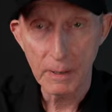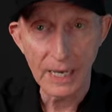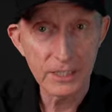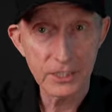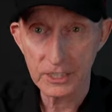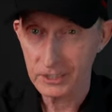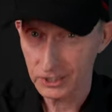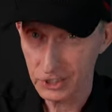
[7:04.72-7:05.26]

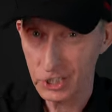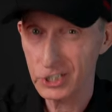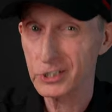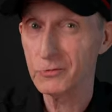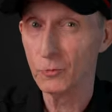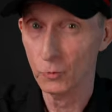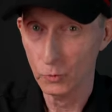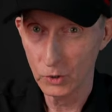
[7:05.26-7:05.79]
basically just
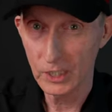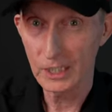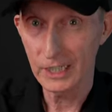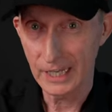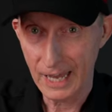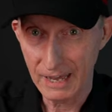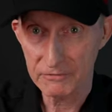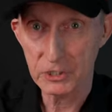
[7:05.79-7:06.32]

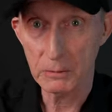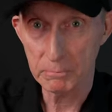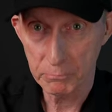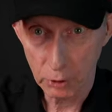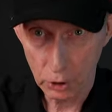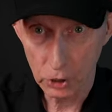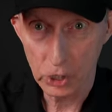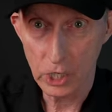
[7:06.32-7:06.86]
really have to
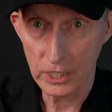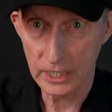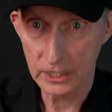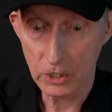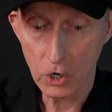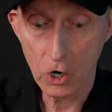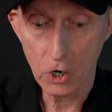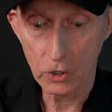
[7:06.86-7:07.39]
pull on it
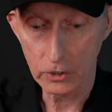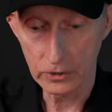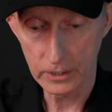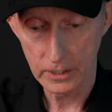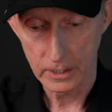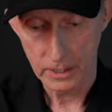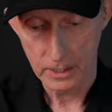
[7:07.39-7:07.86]
hard.